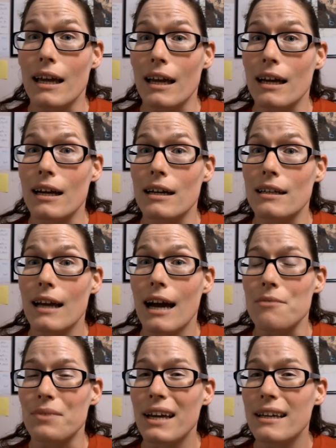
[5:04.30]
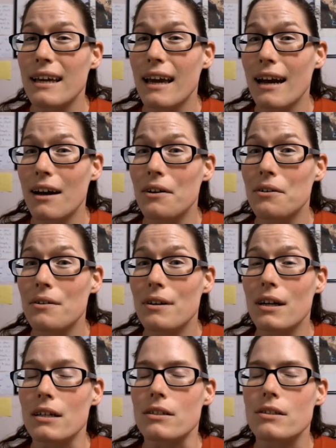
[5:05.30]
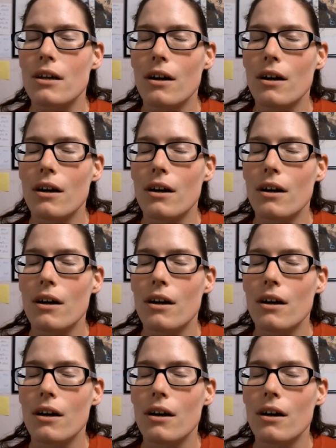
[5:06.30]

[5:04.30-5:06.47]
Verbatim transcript: and I'm kicking out a